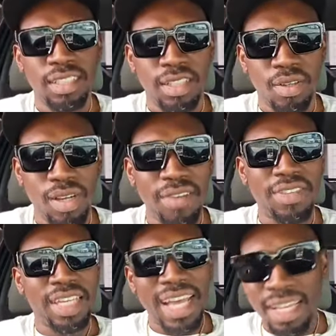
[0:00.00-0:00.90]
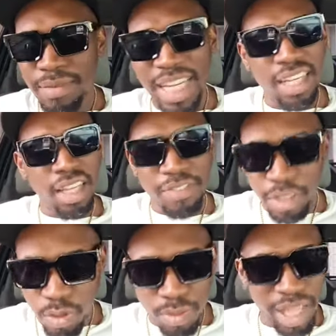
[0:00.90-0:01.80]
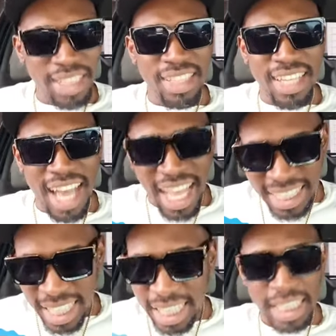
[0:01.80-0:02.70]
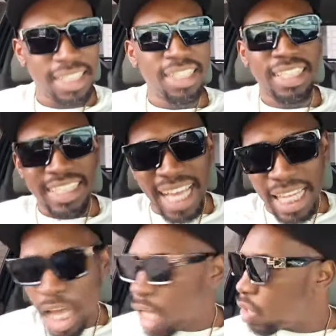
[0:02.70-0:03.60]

We have the galley in the living room, not in the attic! Hello!